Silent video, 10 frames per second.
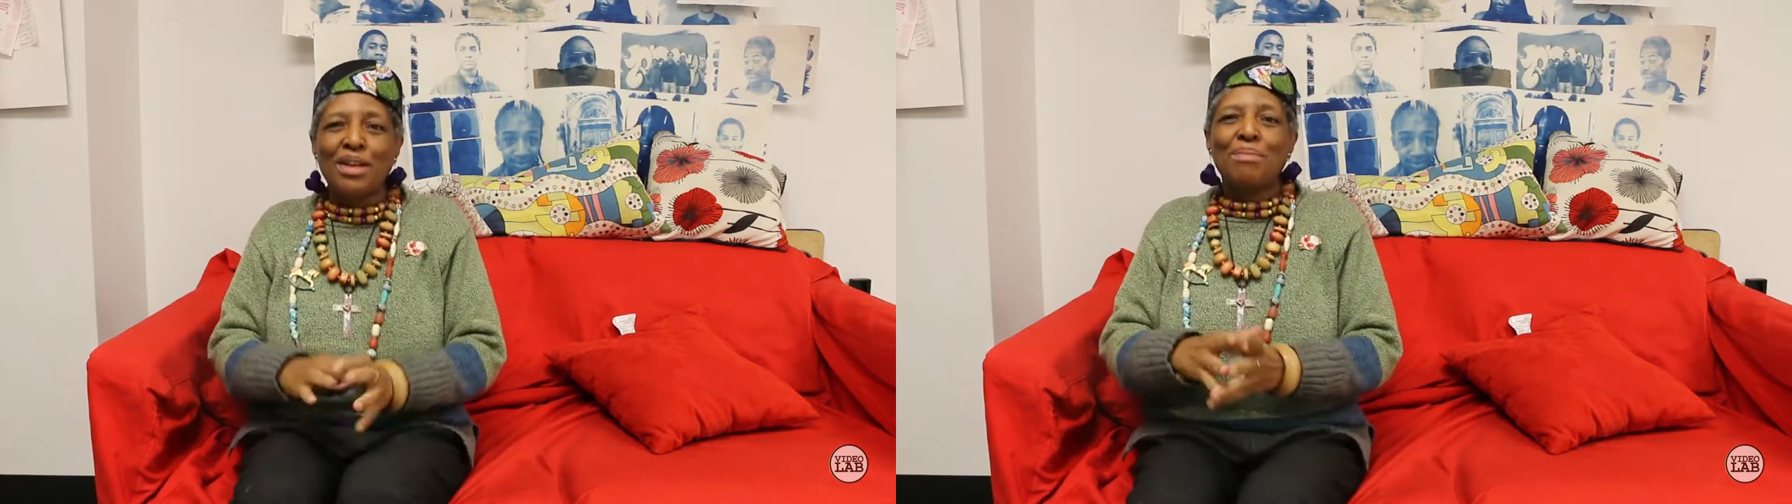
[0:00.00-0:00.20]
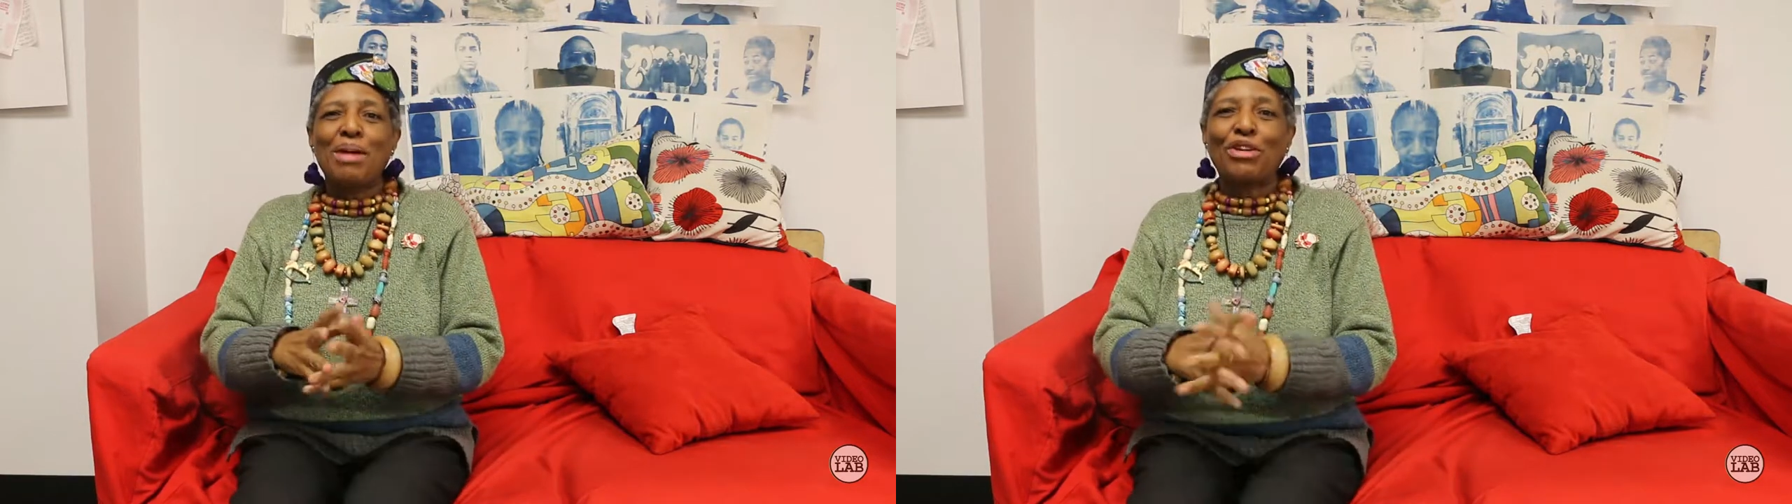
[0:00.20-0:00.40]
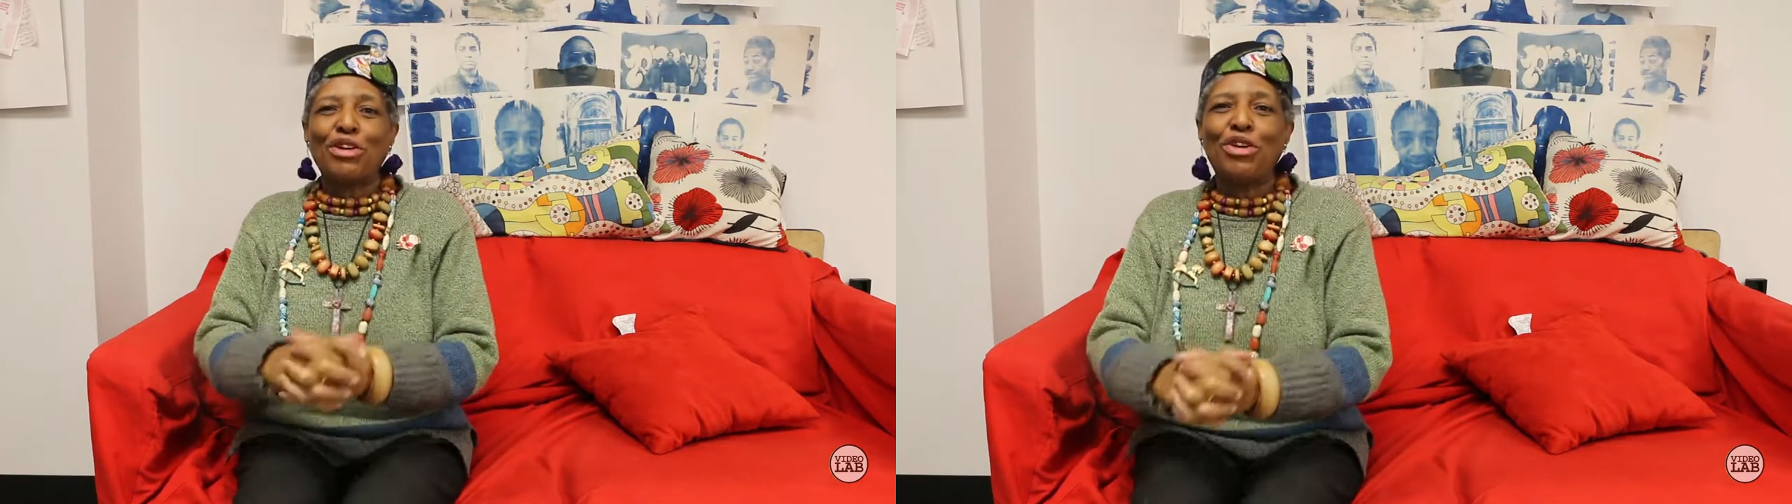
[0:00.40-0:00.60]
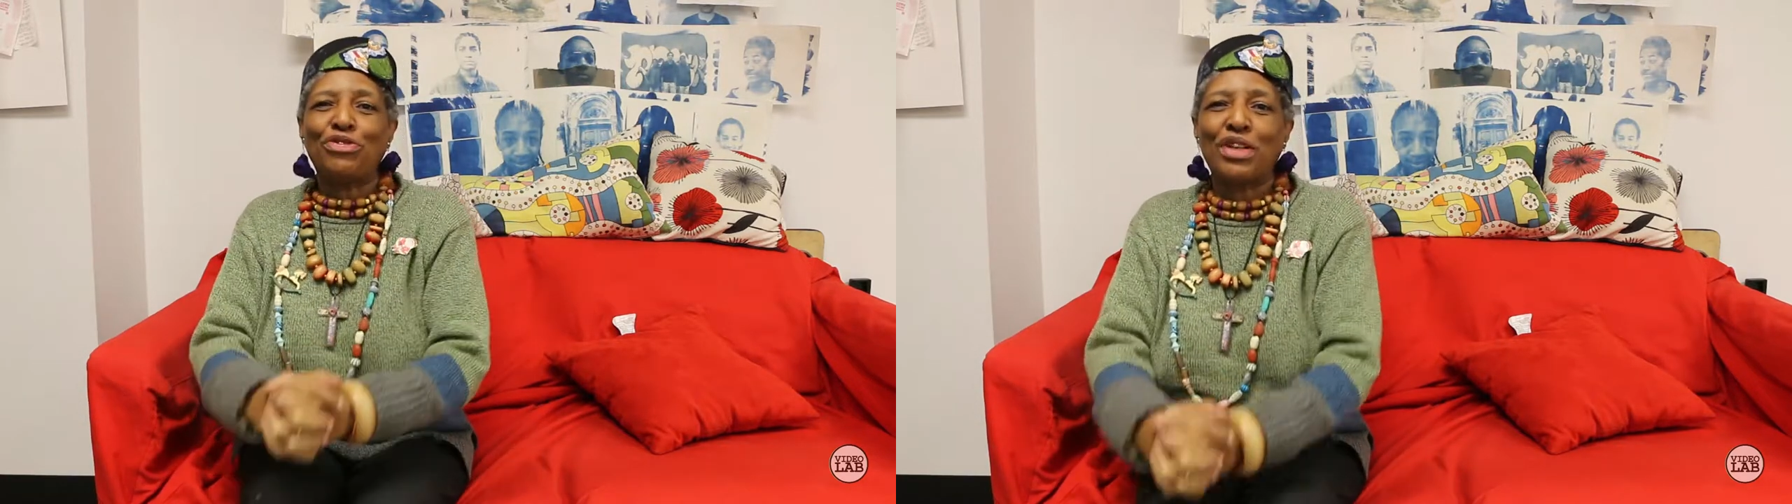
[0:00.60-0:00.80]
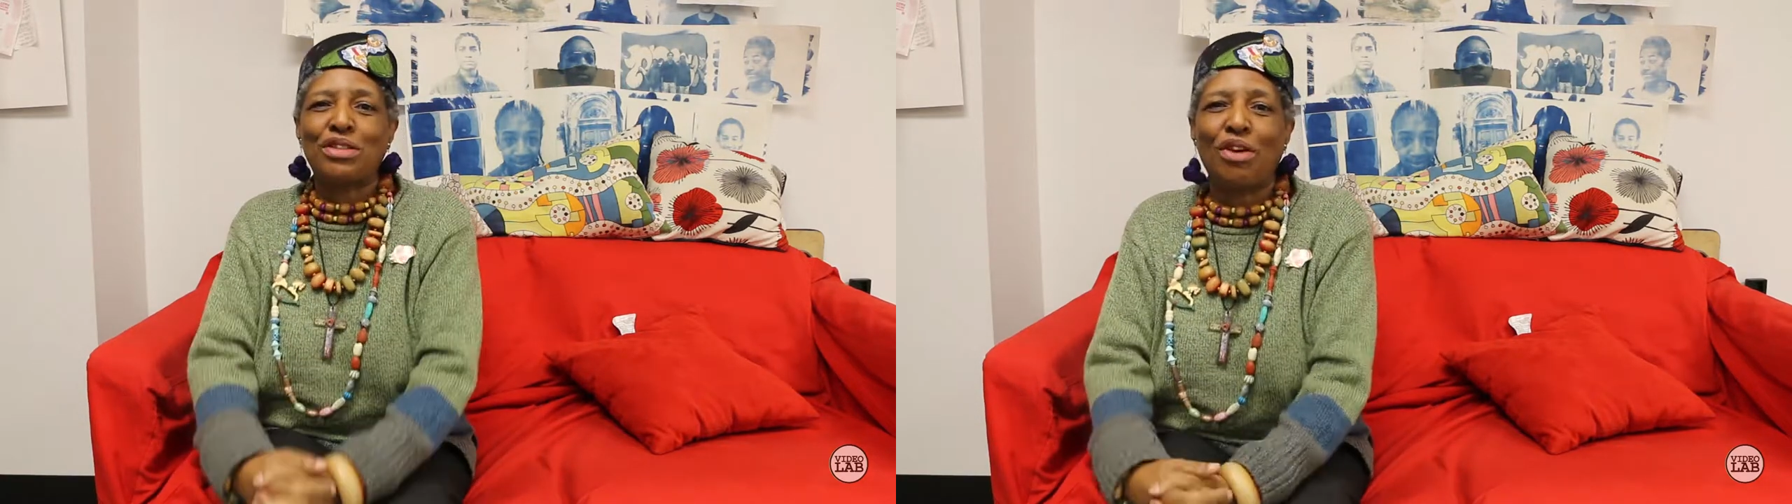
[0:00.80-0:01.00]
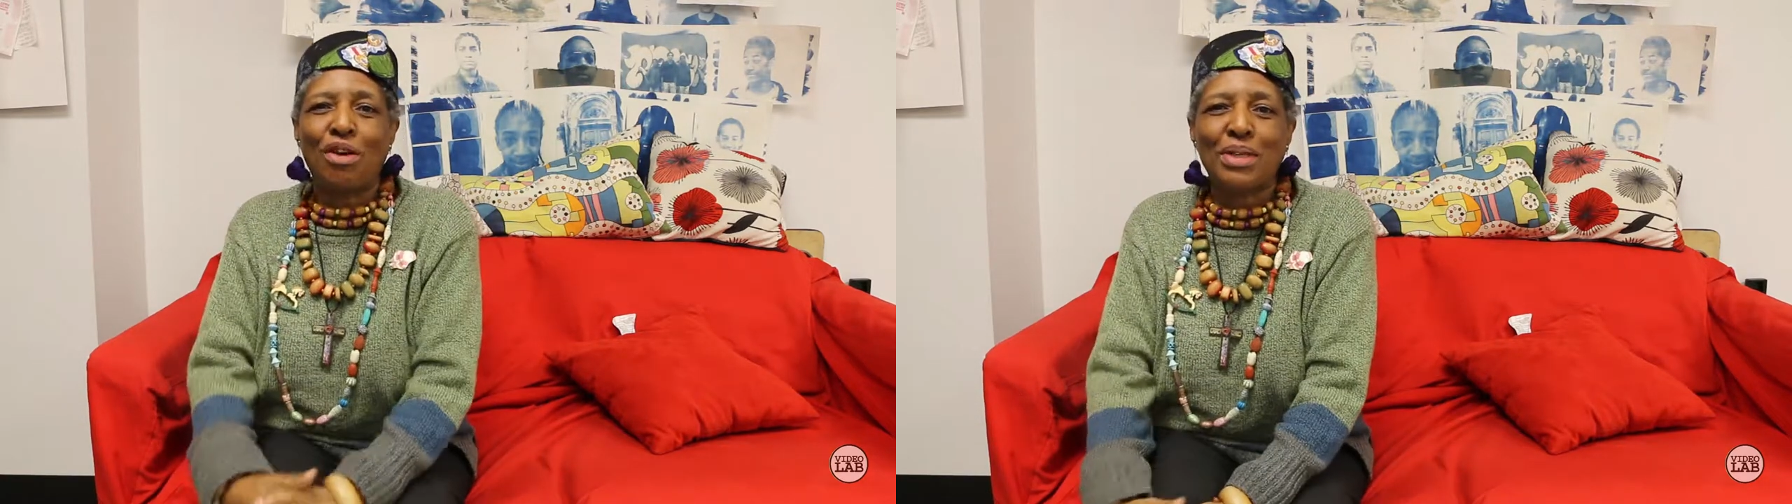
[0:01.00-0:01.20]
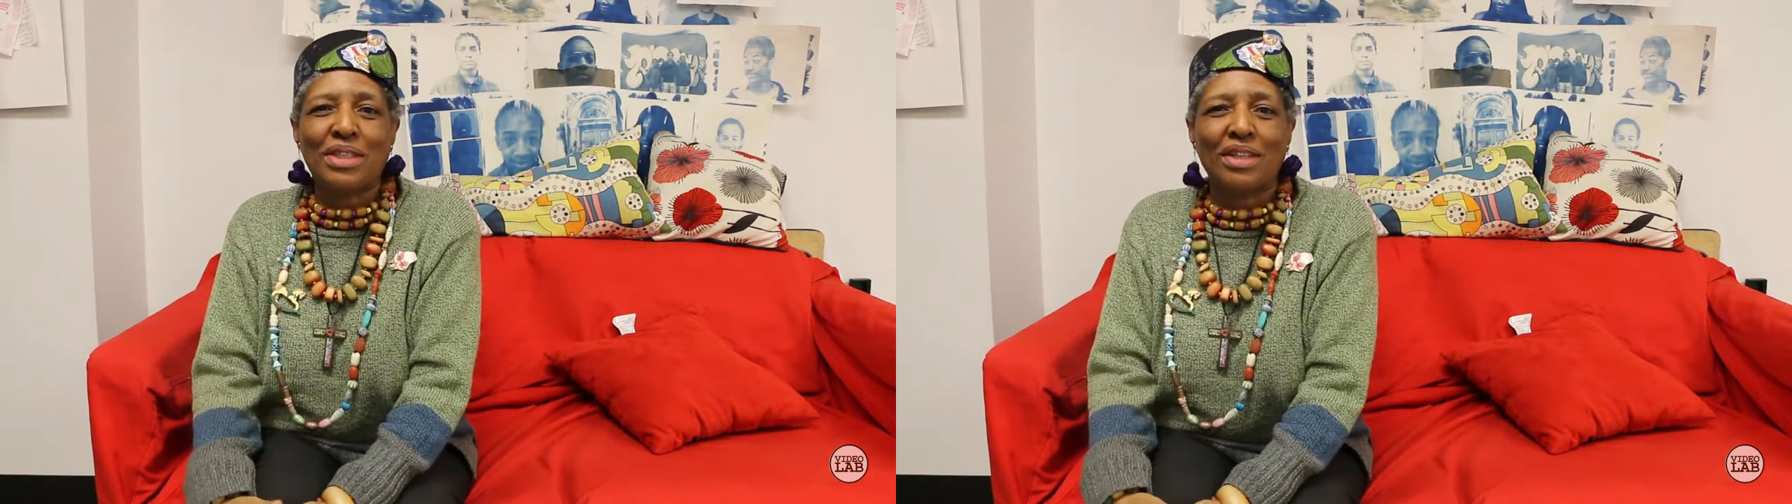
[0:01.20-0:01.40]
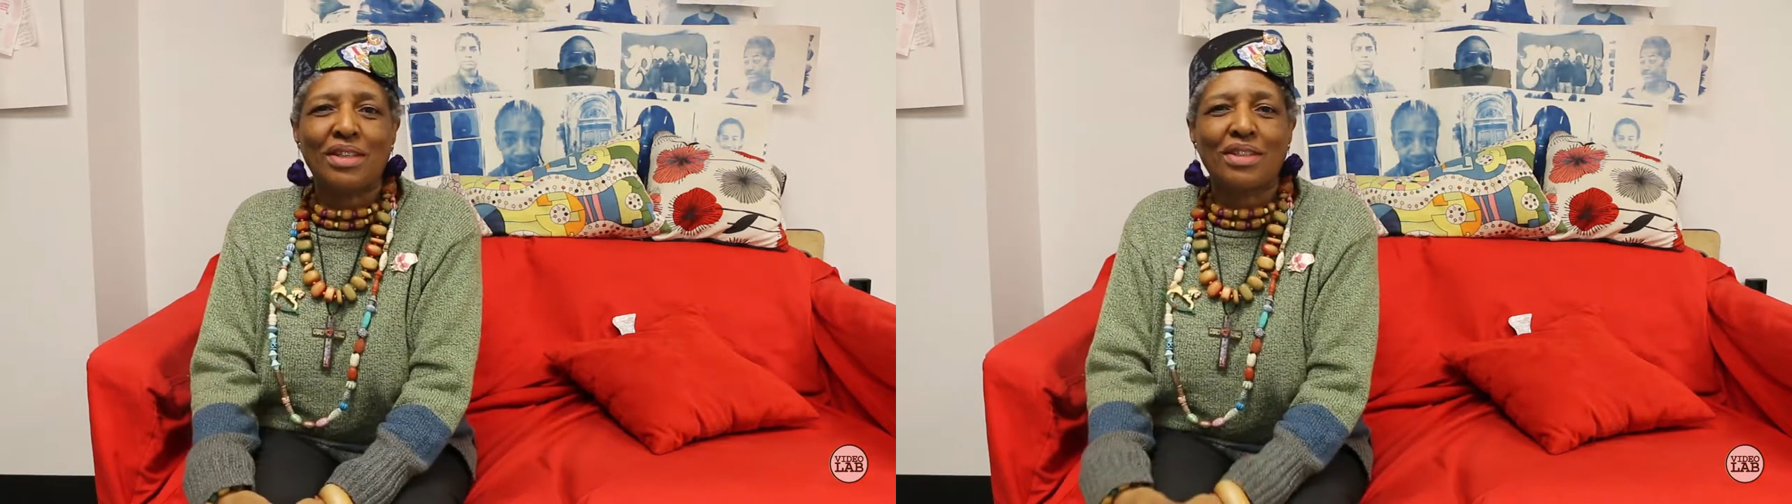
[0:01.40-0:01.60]
My girlfriend
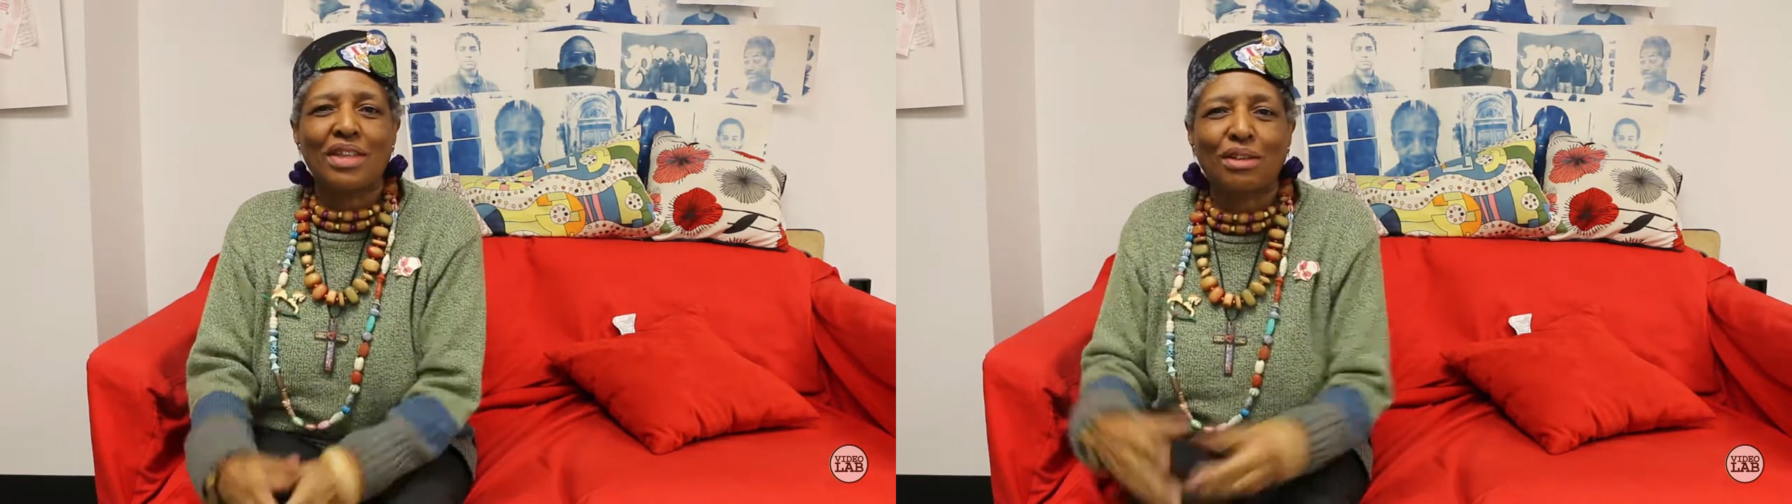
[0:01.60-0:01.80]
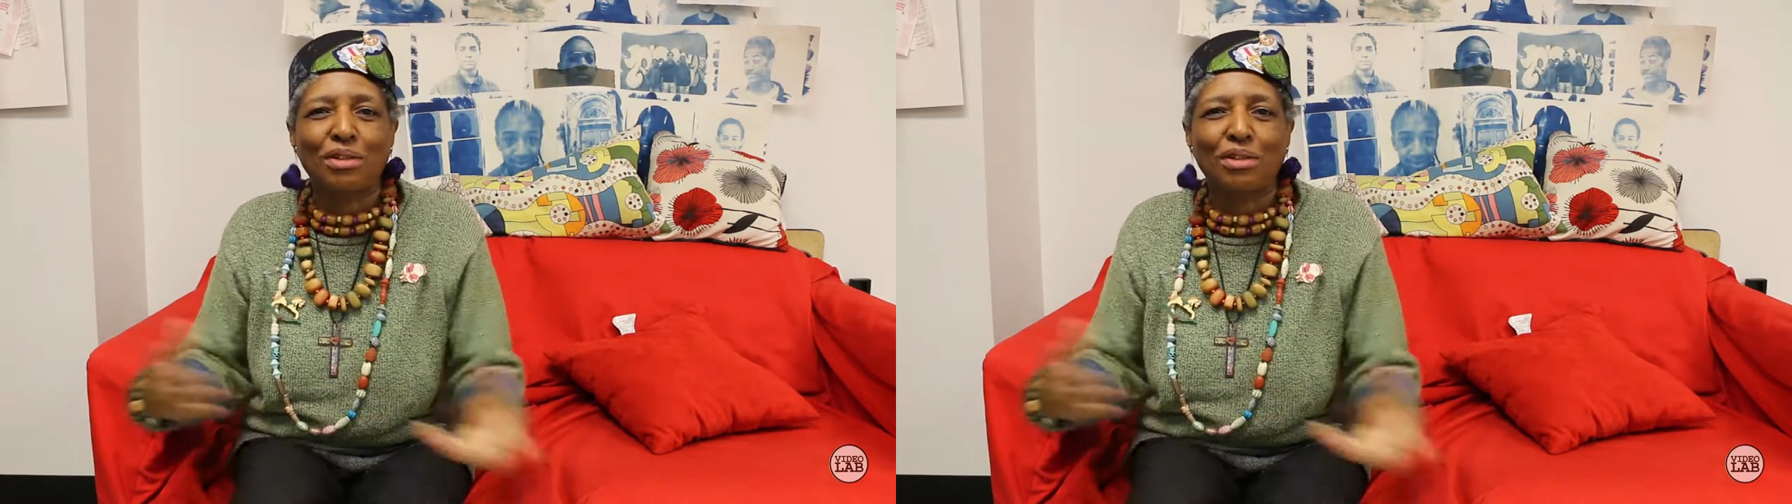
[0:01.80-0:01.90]
Thomasina said,